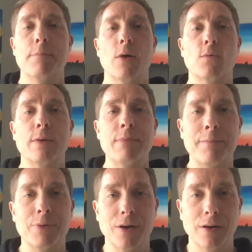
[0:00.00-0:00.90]
But
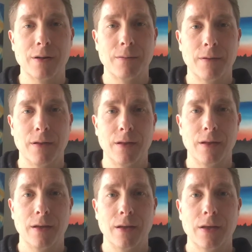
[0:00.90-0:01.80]
remember,
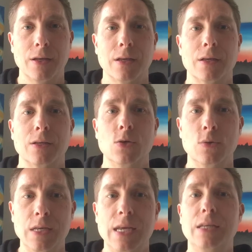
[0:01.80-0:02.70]
you
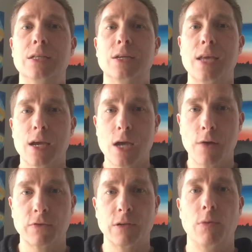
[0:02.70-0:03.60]
need to get
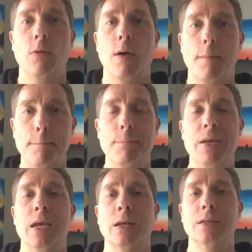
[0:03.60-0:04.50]
comfortable
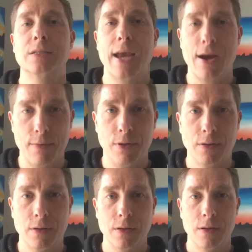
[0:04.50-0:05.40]
being
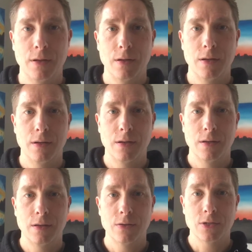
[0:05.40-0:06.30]
terrible
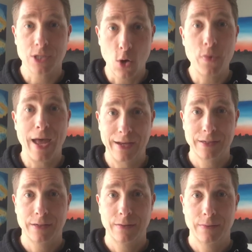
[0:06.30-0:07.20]
so
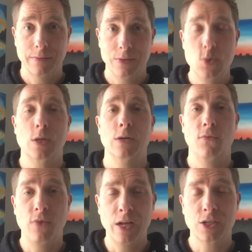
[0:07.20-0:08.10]
that you can
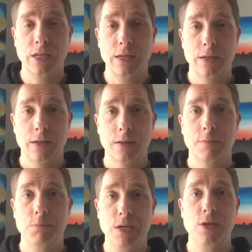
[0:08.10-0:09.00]
eventually
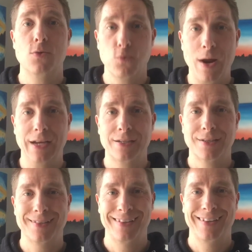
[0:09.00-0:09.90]
be great.
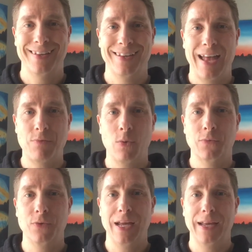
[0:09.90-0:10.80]
Have a
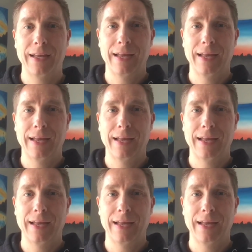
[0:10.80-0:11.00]
wonderful day.